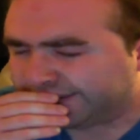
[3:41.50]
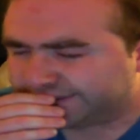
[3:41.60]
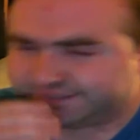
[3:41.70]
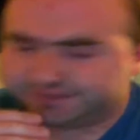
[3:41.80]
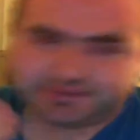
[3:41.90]

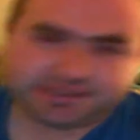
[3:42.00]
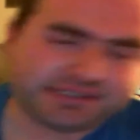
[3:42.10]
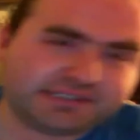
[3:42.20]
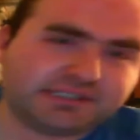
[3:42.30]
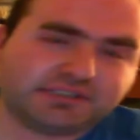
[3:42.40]
excuse me,
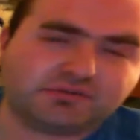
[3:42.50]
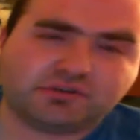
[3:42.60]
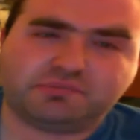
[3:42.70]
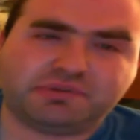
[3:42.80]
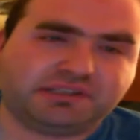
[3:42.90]
this is
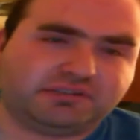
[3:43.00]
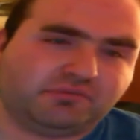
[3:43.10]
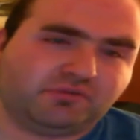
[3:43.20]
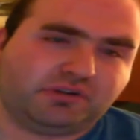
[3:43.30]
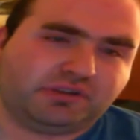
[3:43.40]
sort of based
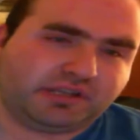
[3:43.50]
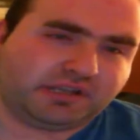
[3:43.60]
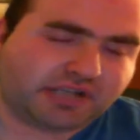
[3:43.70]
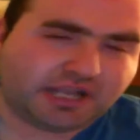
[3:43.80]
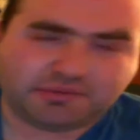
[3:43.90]
more on like
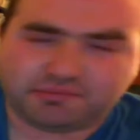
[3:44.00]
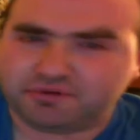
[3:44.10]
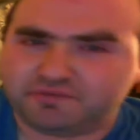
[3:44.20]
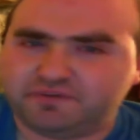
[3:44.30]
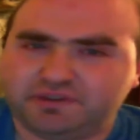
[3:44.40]
a comic
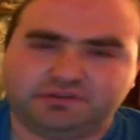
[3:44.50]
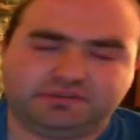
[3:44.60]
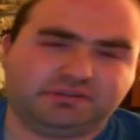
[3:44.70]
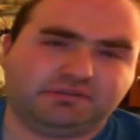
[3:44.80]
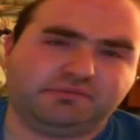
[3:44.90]
book feel,
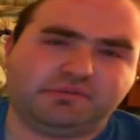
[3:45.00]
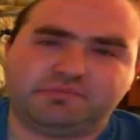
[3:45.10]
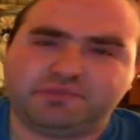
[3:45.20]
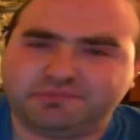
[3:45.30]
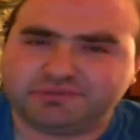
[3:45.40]
so
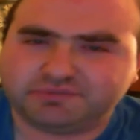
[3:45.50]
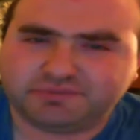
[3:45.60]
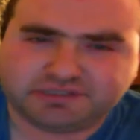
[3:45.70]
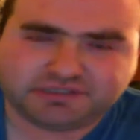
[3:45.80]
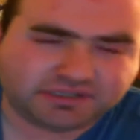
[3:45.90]
it pretty much
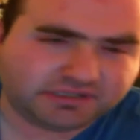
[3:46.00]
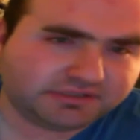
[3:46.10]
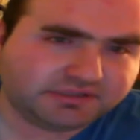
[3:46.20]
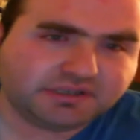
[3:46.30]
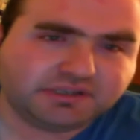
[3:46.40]
makes
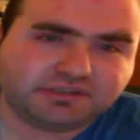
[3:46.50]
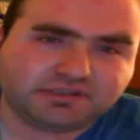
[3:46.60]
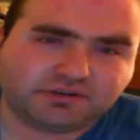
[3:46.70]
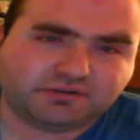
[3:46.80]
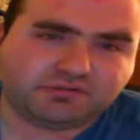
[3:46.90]
sense.
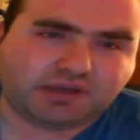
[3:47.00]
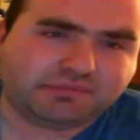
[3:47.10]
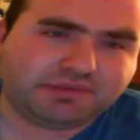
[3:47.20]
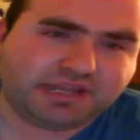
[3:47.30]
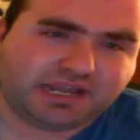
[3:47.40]
So,
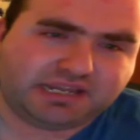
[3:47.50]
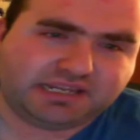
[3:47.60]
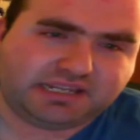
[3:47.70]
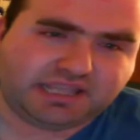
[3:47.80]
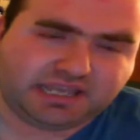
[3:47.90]
I mean, I
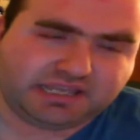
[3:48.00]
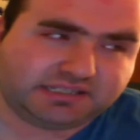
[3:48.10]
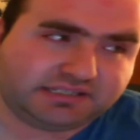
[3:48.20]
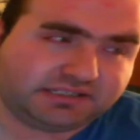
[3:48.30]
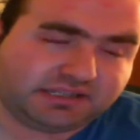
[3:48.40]

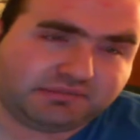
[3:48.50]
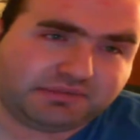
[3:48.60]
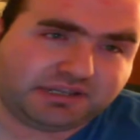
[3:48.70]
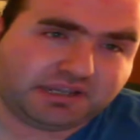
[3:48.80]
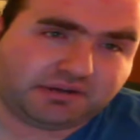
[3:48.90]
guess, I
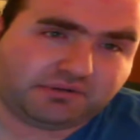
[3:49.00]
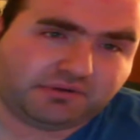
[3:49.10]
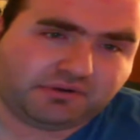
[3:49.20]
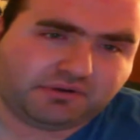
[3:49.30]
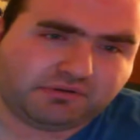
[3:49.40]

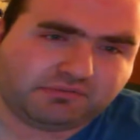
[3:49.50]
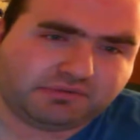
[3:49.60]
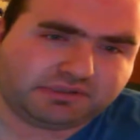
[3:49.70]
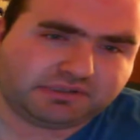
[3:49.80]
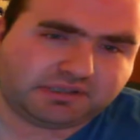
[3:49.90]
don't know,
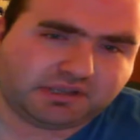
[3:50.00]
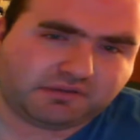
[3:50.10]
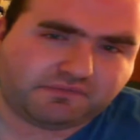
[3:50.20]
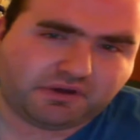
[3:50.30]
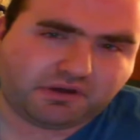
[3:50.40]
it's
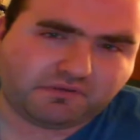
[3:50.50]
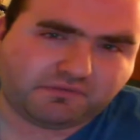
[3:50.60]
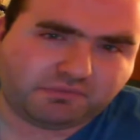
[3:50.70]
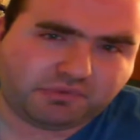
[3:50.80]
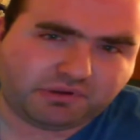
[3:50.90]
kind of
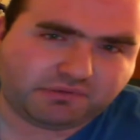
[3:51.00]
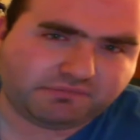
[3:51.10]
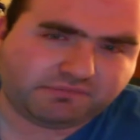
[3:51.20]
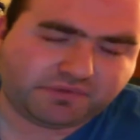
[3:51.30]
off, but